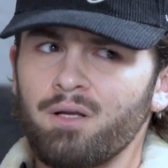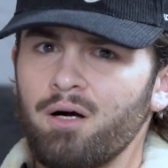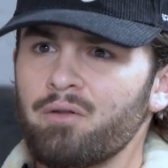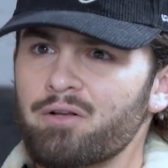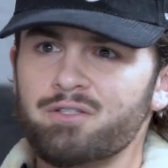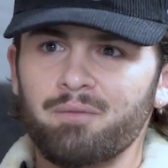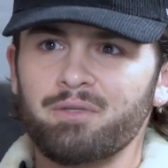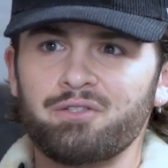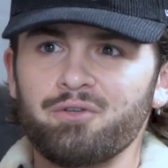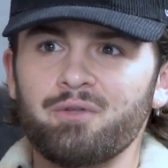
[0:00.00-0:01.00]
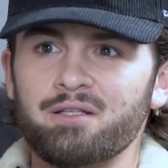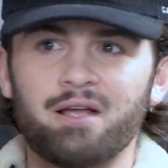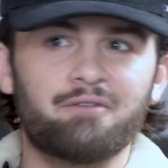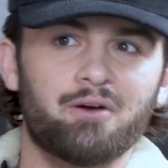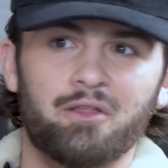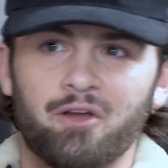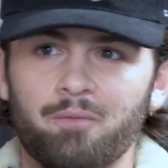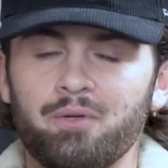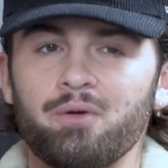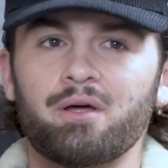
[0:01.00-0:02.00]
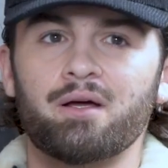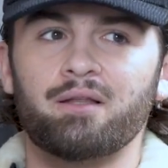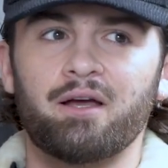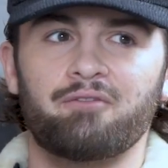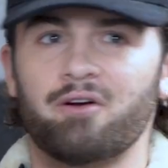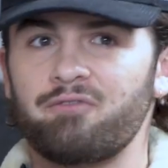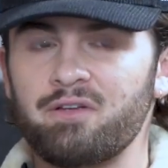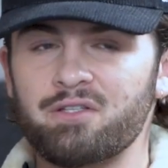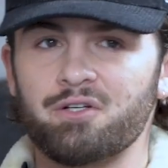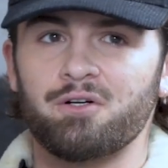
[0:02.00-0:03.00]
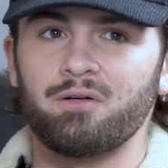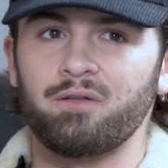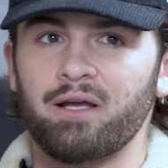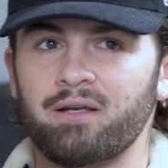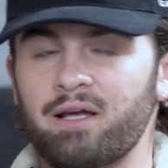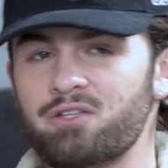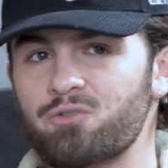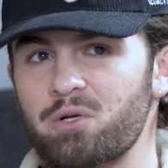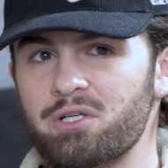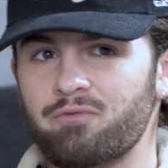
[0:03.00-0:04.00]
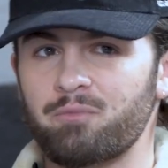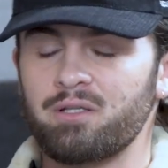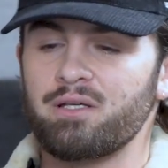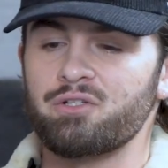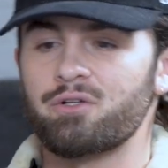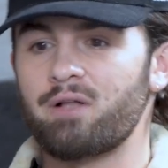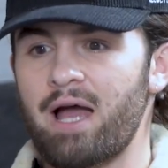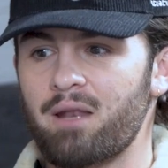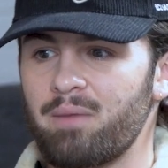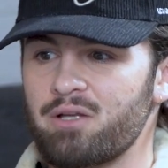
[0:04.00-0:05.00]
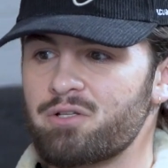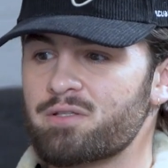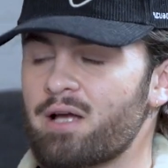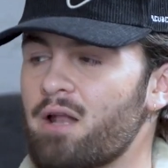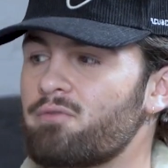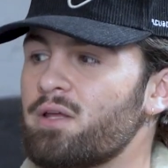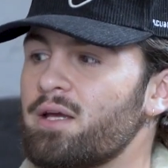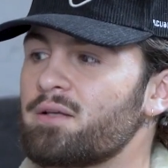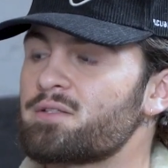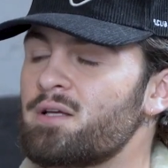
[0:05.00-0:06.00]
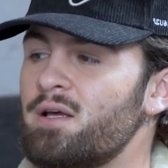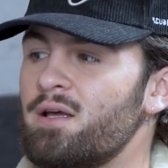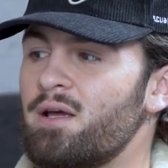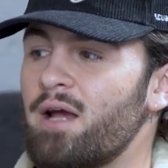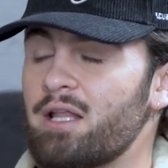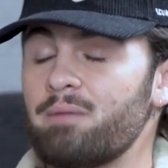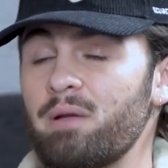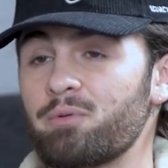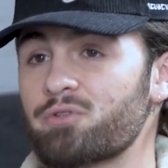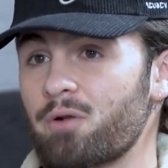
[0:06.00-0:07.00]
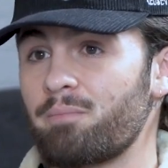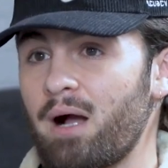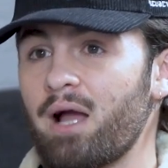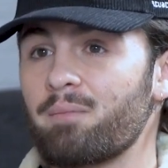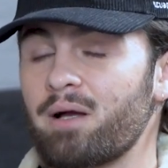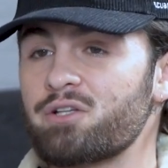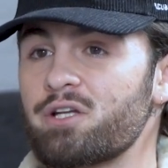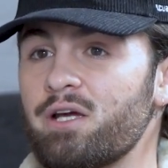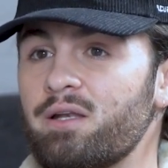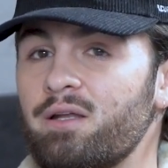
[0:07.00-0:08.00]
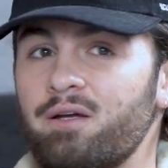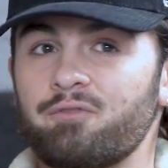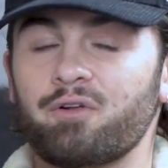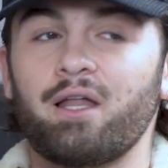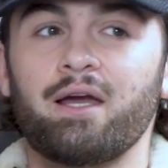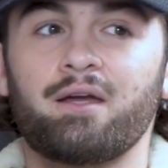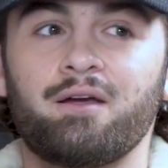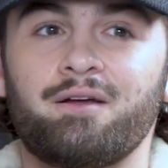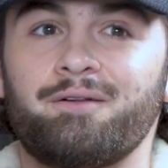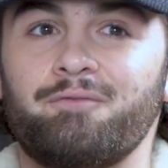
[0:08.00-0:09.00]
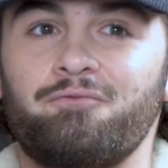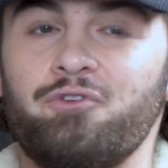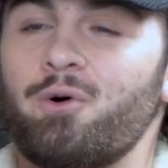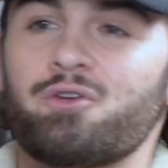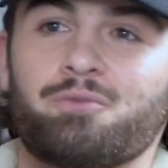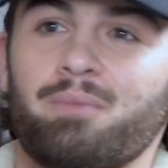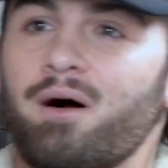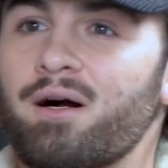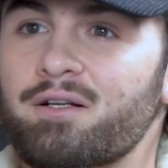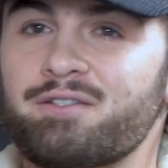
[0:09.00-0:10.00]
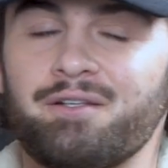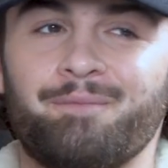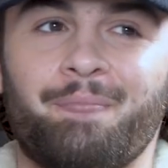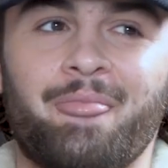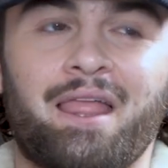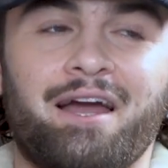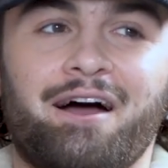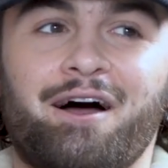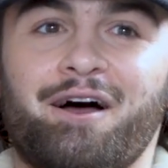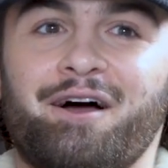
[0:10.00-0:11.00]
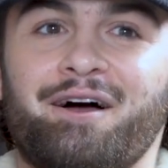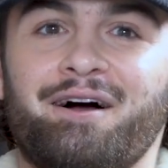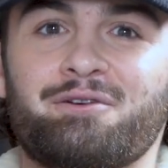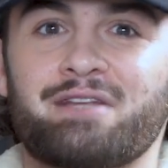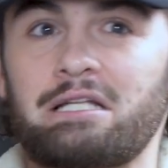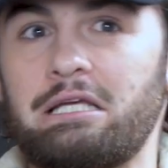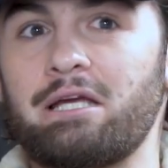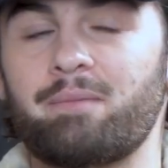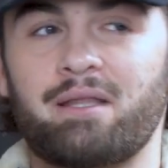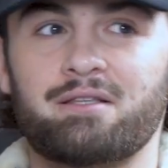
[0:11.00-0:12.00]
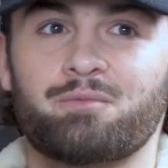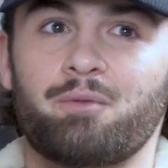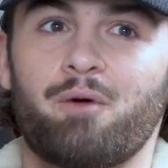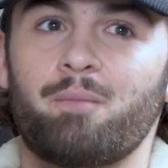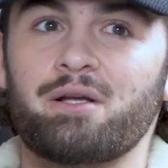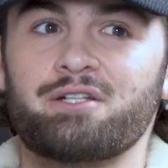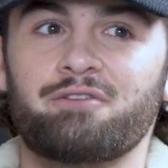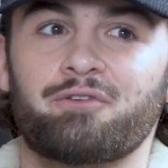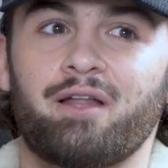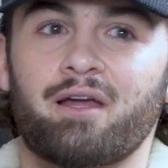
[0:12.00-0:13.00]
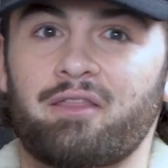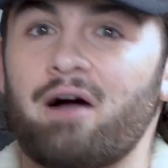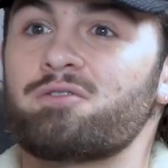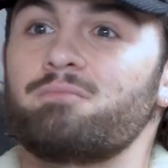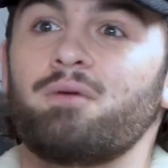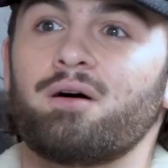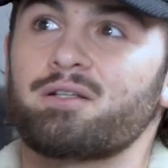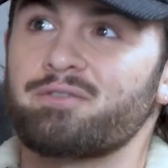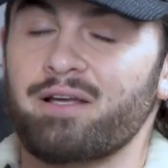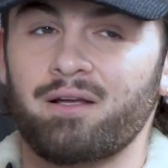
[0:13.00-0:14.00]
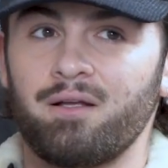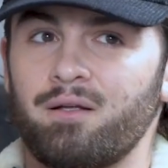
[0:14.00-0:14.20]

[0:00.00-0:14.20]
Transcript: oh, there's something to this, like very therapeutic, like very physical, like nice switch up from the digital animation side of things. And then people started buying my shit for like a few $100, and I was like, damn. And then someone bought my shit for like $1,000. I was like,